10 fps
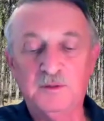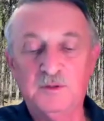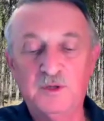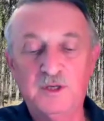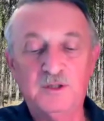
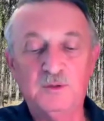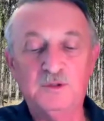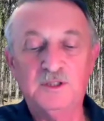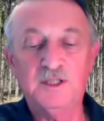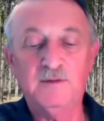critical
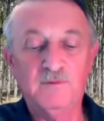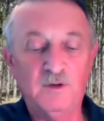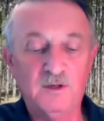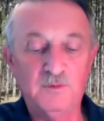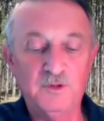to get
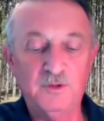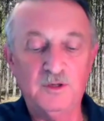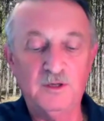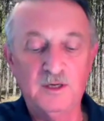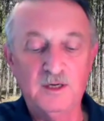involved with
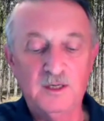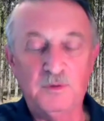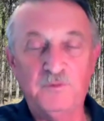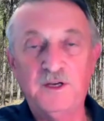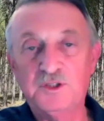your
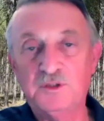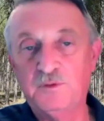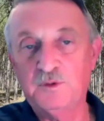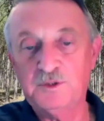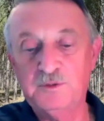professional
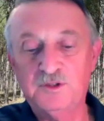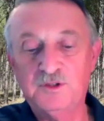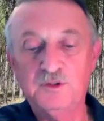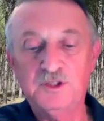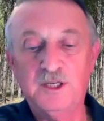forestry
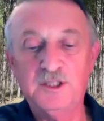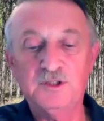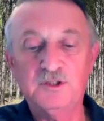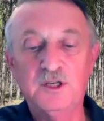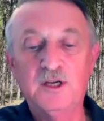associations,